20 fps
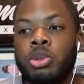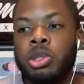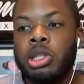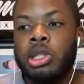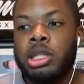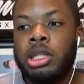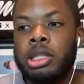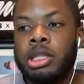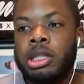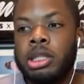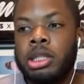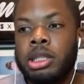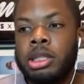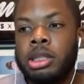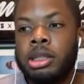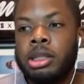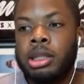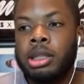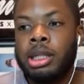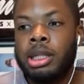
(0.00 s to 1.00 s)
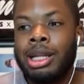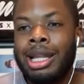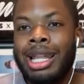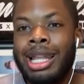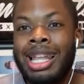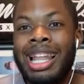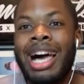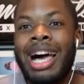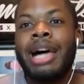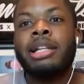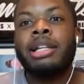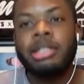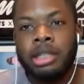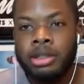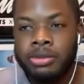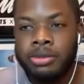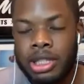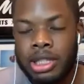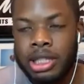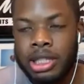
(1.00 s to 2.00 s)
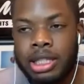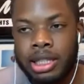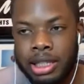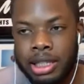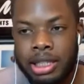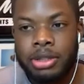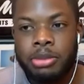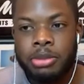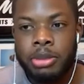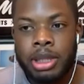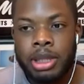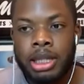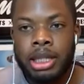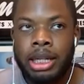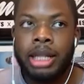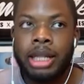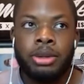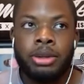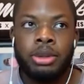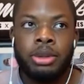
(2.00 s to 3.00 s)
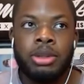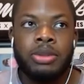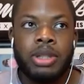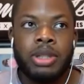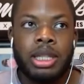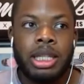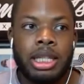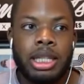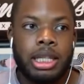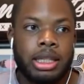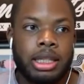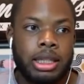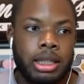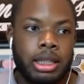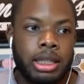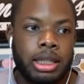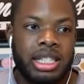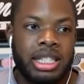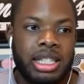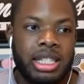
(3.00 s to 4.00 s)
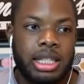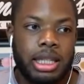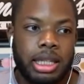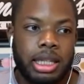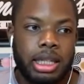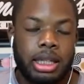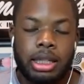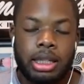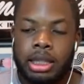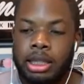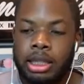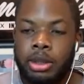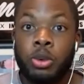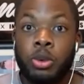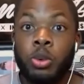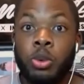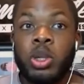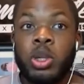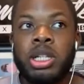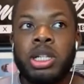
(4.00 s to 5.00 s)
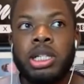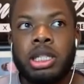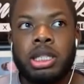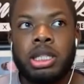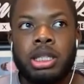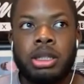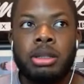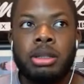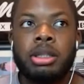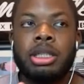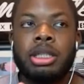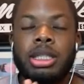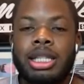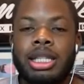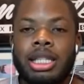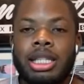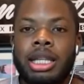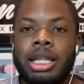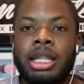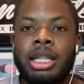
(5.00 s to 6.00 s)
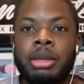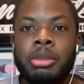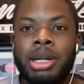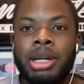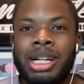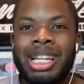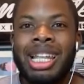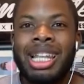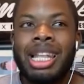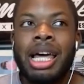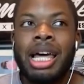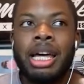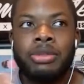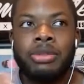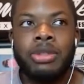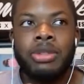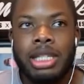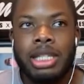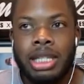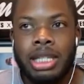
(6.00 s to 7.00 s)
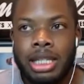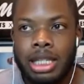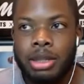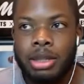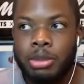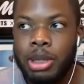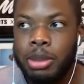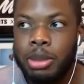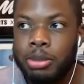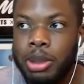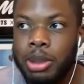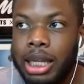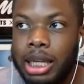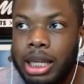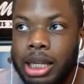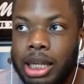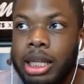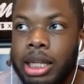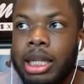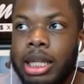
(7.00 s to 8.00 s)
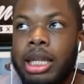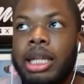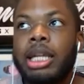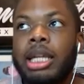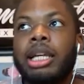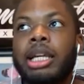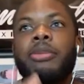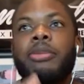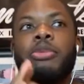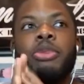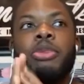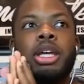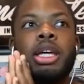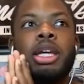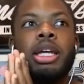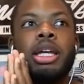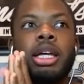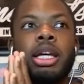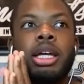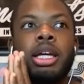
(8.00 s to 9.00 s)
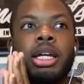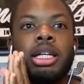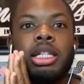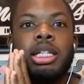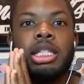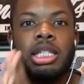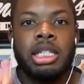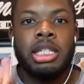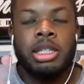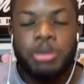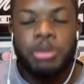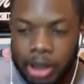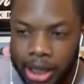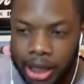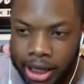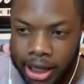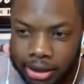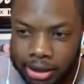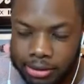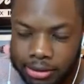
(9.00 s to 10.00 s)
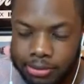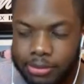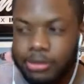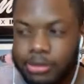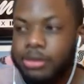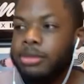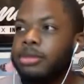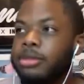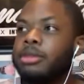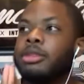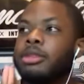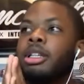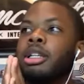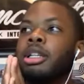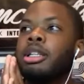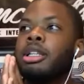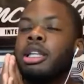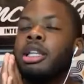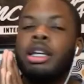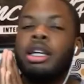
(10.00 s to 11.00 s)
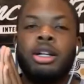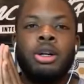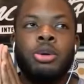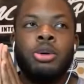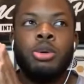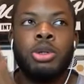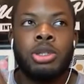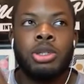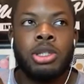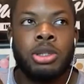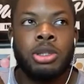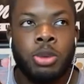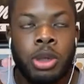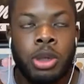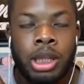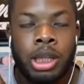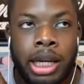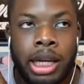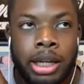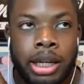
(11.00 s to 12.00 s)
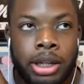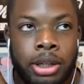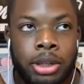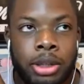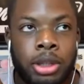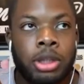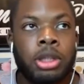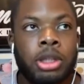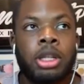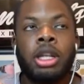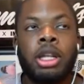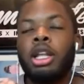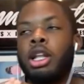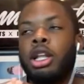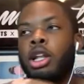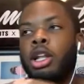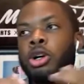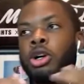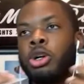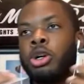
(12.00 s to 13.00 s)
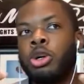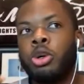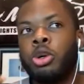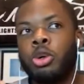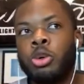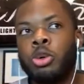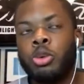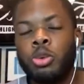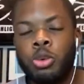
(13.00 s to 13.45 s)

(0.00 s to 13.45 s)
see a lot of the sentiment, and I don't even think it's a reach to say that, but a lot of the sentiment being, she's Black. They don't want someone like her, long